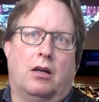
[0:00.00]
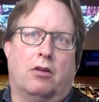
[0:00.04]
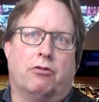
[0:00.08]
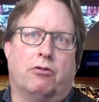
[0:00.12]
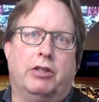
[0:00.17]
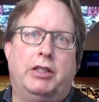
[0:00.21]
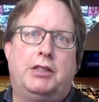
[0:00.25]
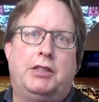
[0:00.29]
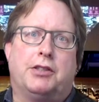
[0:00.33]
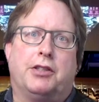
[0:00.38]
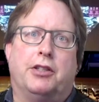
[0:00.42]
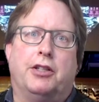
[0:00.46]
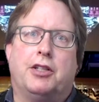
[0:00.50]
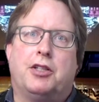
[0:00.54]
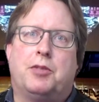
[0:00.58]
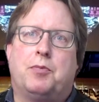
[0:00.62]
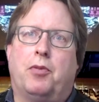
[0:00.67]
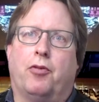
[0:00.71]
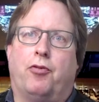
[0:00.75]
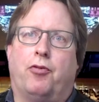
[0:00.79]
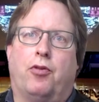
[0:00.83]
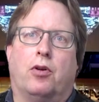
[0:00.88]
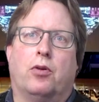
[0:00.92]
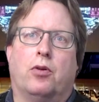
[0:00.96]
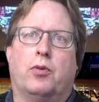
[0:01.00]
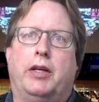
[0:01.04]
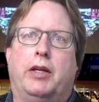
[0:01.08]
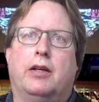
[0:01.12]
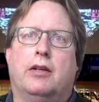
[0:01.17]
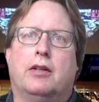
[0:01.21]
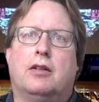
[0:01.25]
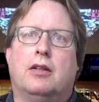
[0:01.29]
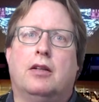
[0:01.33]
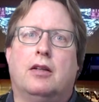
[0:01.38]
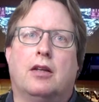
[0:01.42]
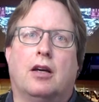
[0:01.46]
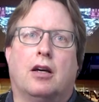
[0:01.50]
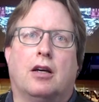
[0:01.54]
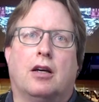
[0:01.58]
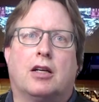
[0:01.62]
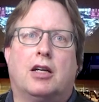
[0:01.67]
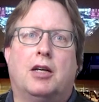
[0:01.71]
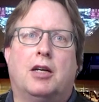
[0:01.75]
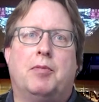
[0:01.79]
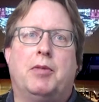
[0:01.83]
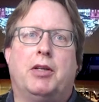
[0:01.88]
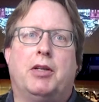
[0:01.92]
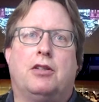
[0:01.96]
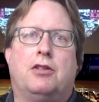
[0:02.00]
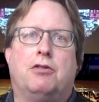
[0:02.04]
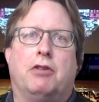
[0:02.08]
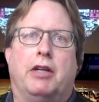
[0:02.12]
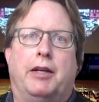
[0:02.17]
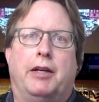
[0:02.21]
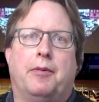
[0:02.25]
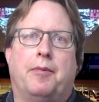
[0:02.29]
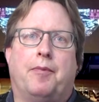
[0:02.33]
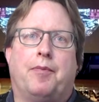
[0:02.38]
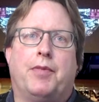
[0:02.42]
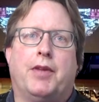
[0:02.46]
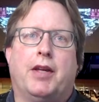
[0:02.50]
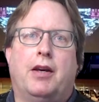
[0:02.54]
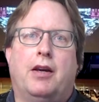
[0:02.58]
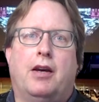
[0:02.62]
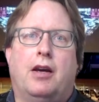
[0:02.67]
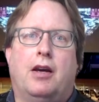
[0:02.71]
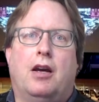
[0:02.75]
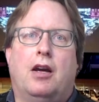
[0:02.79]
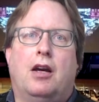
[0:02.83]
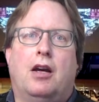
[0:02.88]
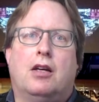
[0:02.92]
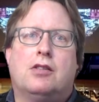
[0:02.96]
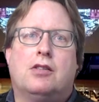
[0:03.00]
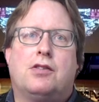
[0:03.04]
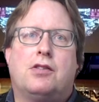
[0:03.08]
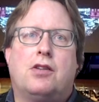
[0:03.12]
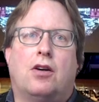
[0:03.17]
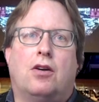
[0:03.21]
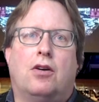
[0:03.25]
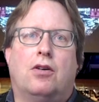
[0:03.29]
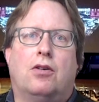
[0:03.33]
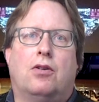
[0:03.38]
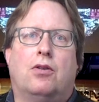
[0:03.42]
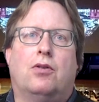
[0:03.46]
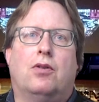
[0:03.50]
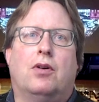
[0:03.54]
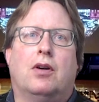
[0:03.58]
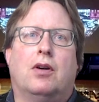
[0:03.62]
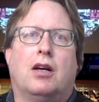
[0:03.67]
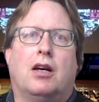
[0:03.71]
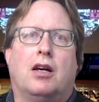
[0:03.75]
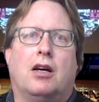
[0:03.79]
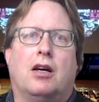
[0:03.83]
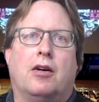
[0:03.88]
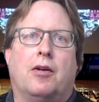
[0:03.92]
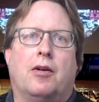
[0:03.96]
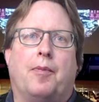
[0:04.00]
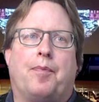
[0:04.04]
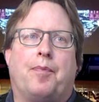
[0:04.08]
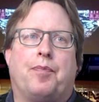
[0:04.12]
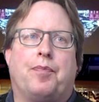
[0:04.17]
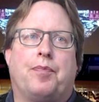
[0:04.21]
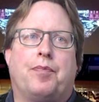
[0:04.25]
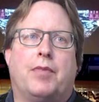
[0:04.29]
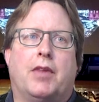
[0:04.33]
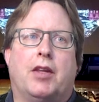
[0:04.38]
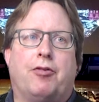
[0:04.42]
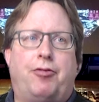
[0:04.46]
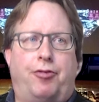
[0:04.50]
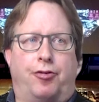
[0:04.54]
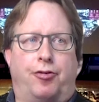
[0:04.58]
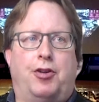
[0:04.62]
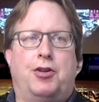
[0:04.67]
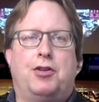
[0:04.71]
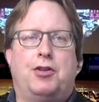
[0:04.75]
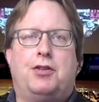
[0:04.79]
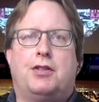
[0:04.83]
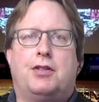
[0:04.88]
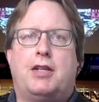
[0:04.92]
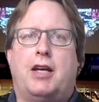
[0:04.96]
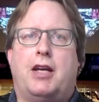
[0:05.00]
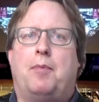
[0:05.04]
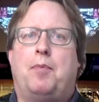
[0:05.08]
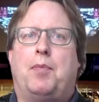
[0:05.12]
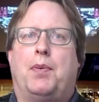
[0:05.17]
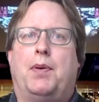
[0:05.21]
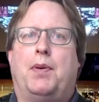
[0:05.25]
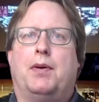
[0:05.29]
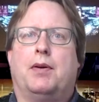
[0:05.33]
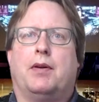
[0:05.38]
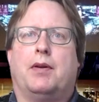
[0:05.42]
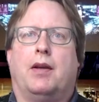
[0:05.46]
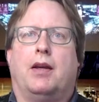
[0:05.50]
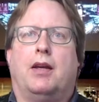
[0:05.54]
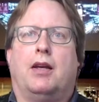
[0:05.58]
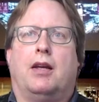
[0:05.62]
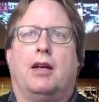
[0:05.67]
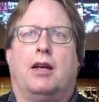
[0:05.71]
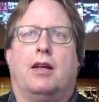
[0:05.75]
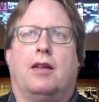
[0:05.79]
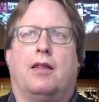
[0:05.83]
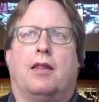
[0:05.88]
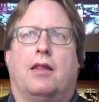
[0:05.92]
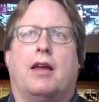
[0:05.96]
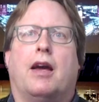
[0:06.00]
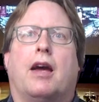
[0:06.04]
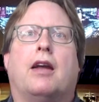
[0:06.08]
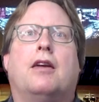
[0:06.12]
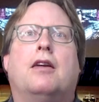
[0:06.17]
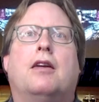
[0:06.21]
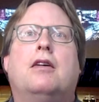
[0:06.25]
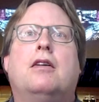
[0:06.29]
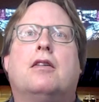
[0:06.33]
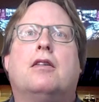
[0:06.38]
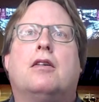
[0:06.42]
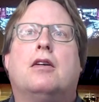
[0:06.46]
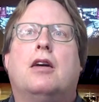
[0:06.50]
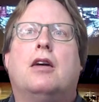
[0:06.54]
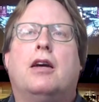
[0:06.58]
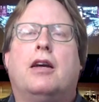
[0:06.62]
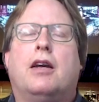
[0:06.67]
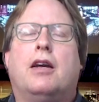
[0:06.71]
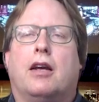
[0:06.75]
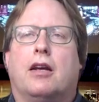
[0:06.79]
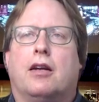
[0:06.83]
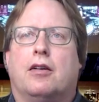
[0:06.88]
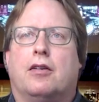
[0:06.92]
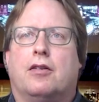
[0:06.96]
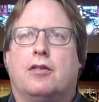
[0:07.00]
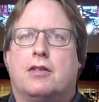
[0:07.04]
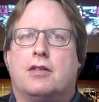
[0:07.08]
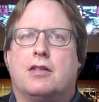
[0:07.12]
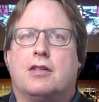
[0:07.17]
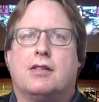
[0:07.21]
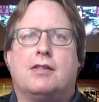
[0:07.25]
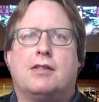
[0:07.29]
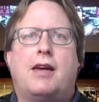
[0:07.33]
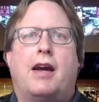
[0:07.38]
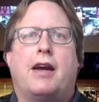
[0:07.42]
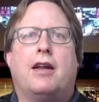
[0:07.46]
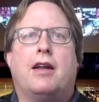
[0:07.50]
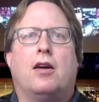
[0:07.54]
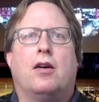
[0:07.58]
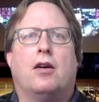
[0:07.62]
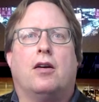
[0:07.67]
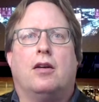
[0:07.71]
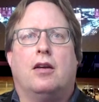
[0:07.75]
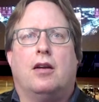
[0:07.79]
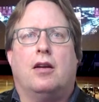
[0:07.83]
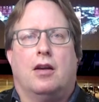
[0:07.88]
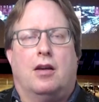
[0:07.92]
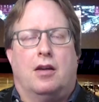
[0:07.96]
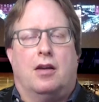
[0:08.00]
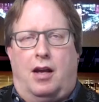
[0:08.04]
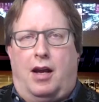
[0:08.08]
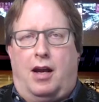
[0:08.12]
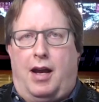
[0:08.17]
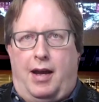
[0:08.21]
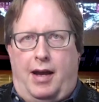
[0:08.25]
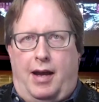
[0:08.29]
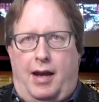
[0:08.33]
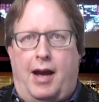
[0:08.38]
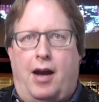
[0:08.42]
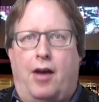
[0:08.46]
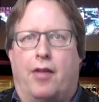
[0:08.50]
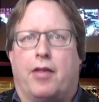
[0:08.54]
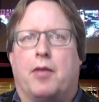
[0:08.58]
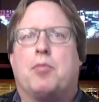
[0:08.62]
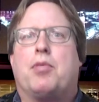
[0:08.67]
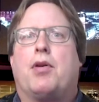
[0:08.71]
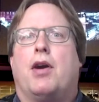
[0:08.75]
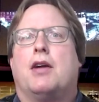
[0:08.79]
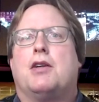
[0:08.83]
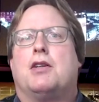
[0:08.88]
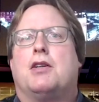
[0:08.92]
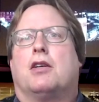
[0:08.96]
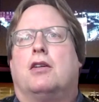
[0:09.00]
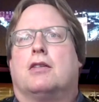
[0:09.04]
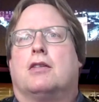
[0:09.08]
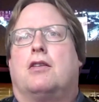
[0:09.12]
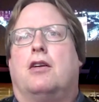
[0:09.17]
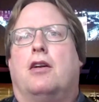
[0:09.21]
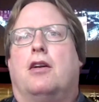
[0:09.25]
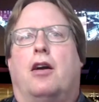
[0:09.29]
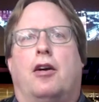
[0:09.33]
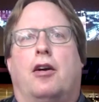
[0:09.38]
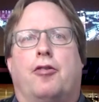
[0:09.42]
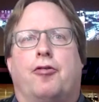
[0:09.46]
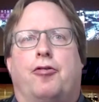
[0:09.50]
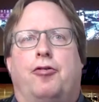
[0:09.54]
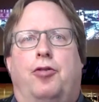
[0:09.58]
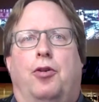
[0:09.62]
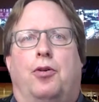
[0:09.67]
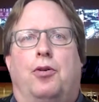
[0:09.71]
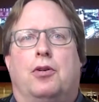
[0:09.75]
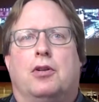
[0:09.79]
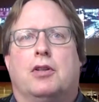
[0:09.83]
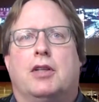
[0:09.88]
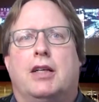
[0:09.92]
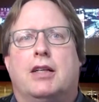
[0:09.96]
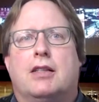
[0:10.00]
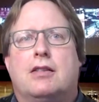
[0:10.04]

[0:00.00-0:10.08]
research before we commit to it. So the first step then in deciding how the project is going to unfold